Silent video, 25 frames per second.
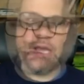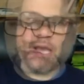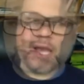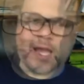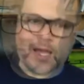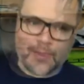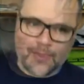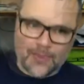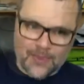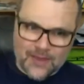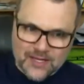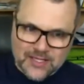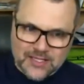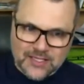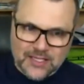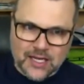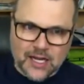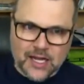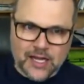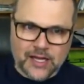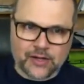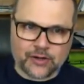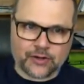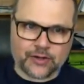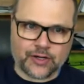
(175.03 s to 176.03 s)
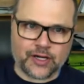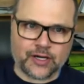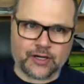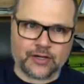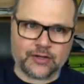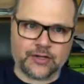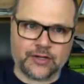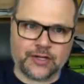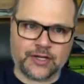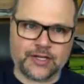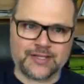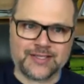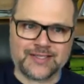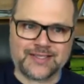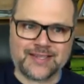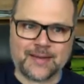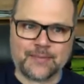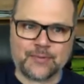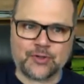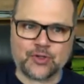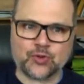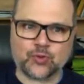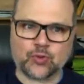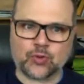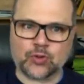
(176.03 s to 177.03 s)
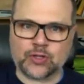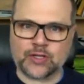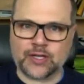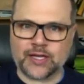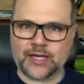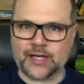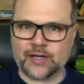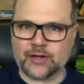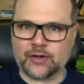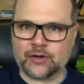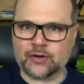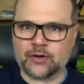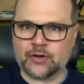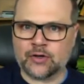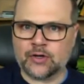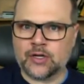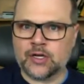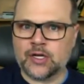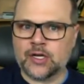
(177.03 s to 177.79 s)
And this layer here, the conceptual layer,